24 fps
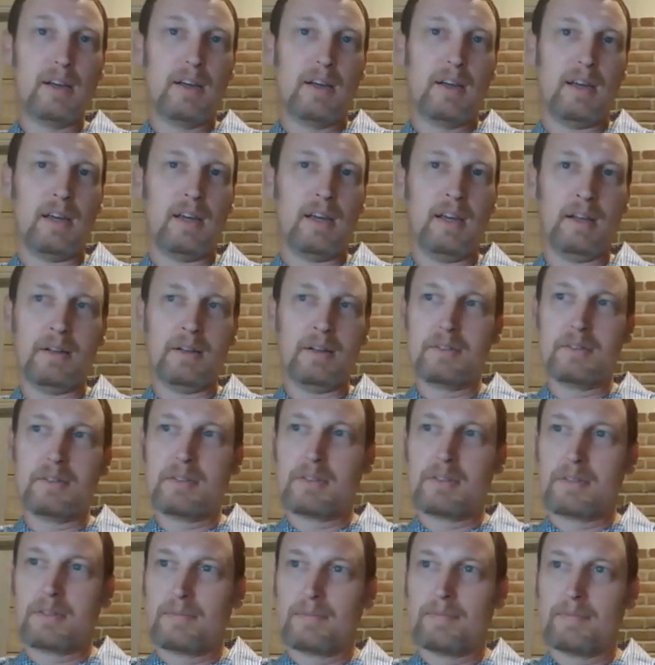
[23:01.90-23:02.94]
And
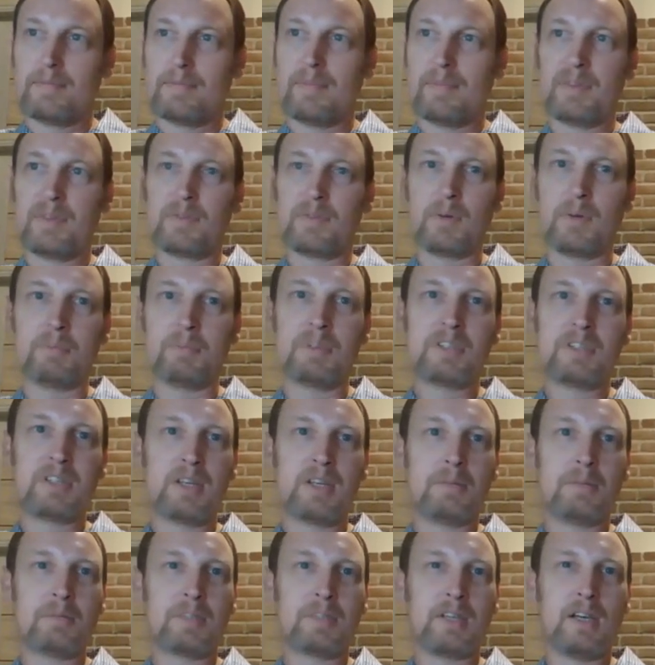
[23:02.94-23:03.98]
from the
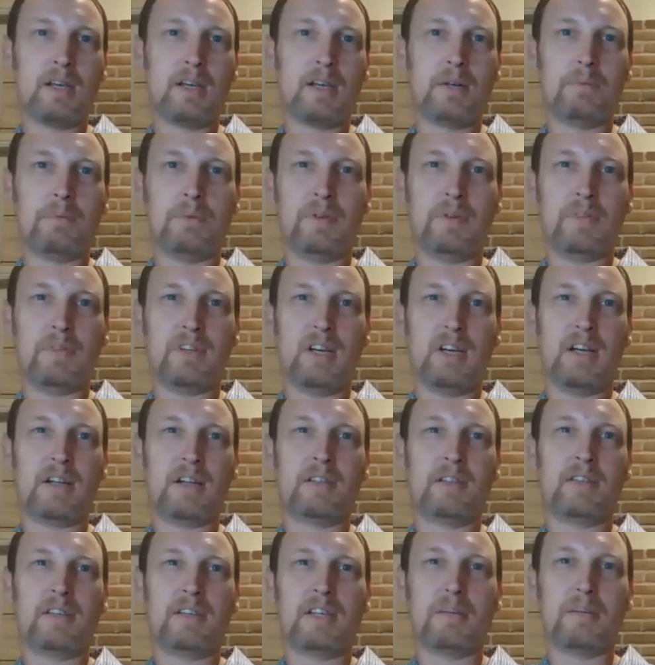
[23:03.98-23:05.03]
same side, we've got to
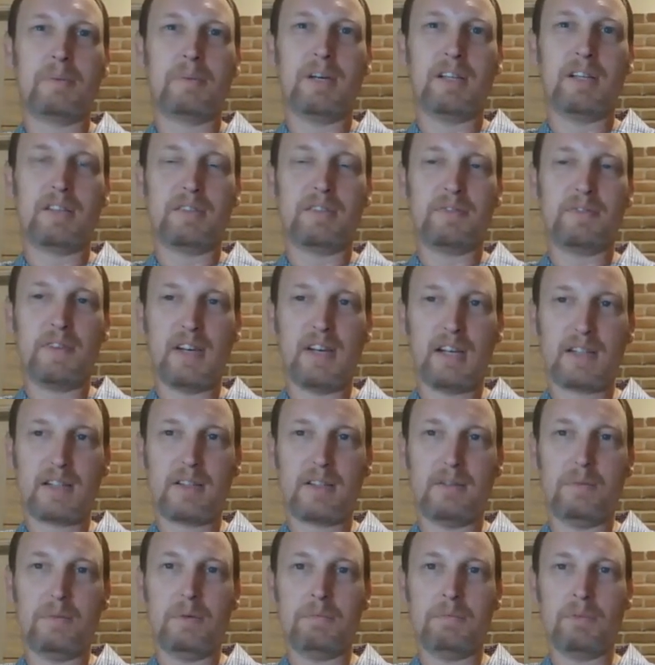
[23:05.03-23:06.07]
think about the fact
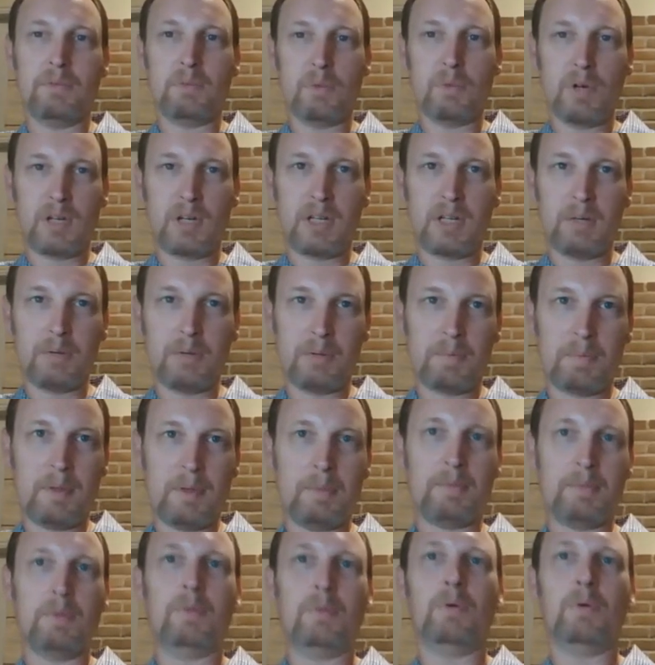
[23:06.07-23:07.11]
that when we're working with
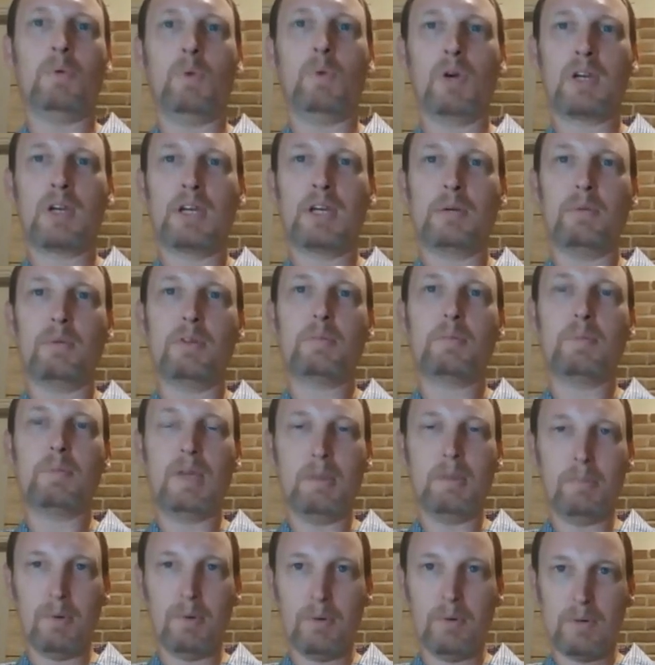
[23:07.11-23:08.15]

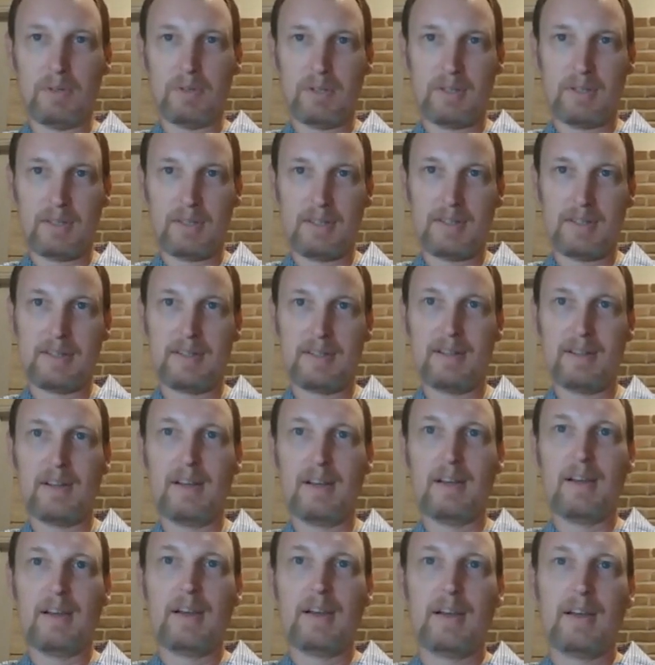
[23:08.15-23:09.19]
people,
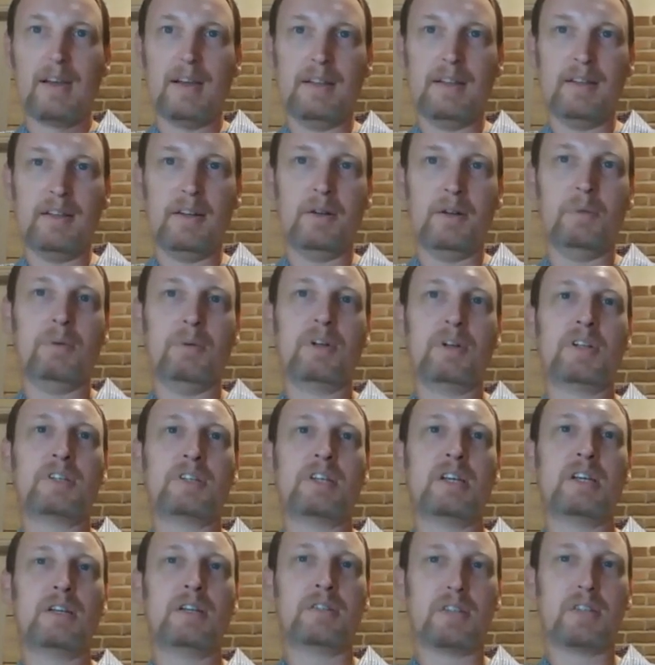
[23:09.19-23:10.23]
and they don't want to
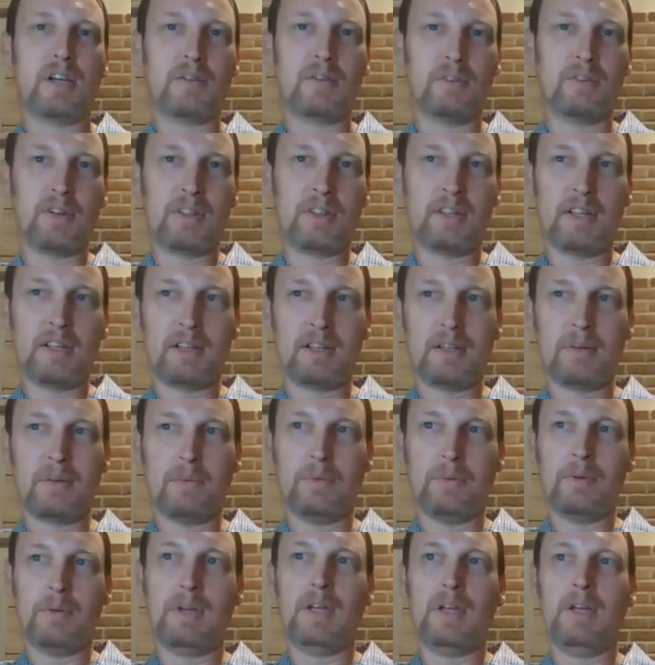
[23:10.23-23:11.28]
change everything that
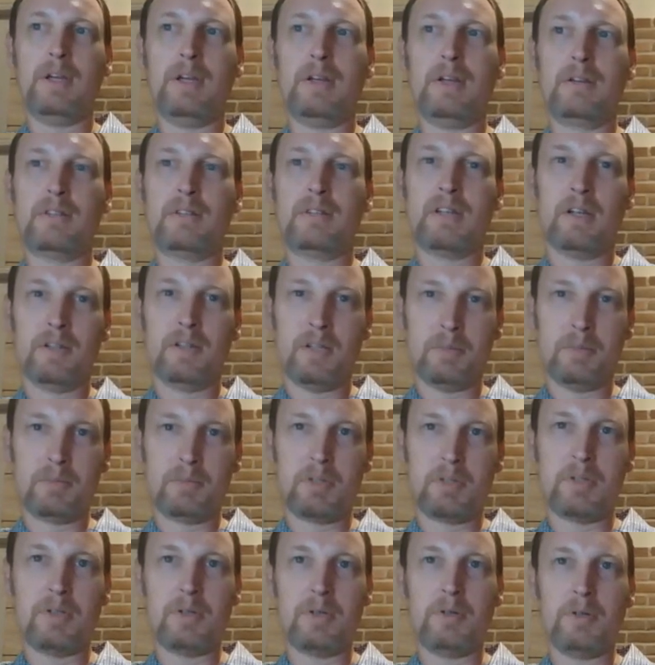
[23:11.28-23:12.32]
we tell them
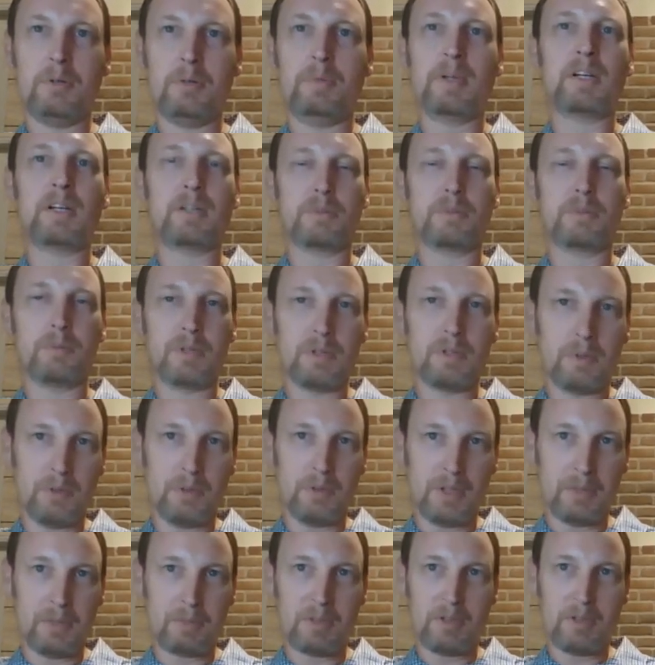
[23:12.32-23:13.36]
to do because we told
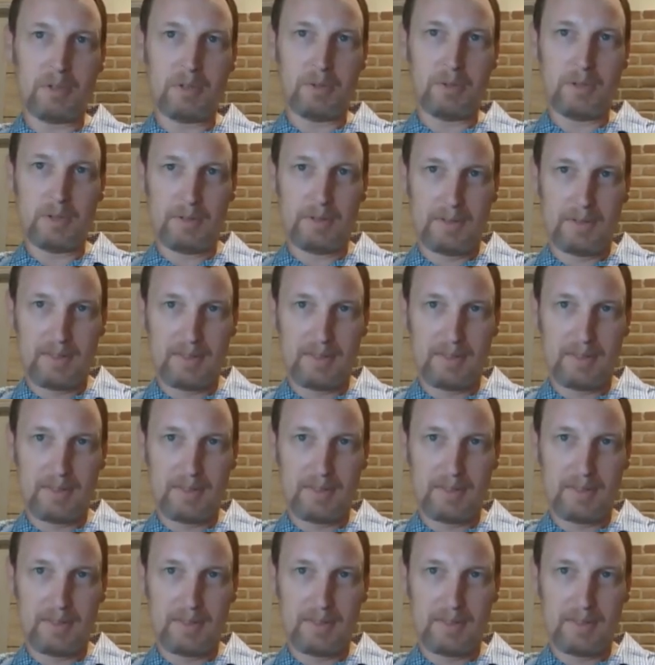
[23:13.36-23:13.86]
them to do it.